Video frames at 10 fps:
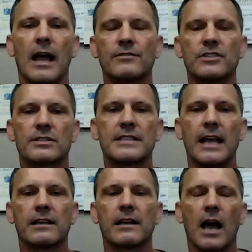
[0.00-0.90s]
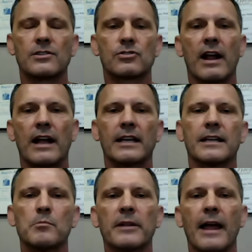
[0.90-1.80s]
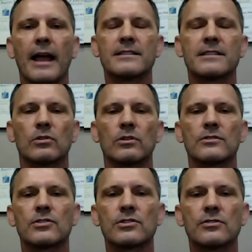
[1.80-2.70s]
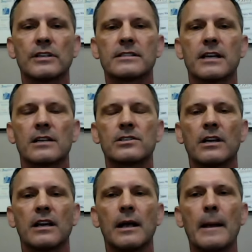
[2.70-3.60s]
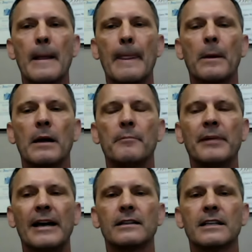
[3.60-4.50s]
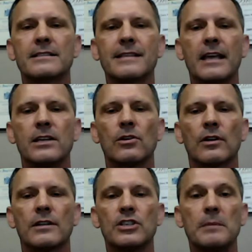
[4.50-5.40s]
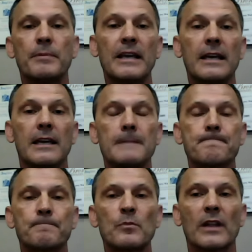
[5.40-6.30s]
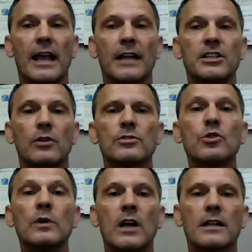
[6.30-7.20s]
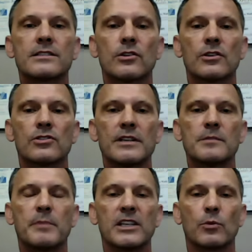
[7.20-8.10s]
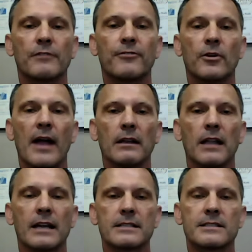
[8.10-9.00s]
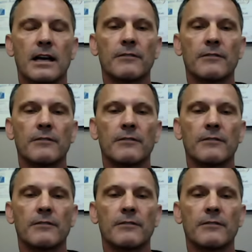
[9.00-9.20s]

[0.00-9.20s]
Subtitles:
just gotten training in implants and oral surgery and such. But let's say you're a GP and you don't do a lot of surgeries, but you refer out a lot of stuff.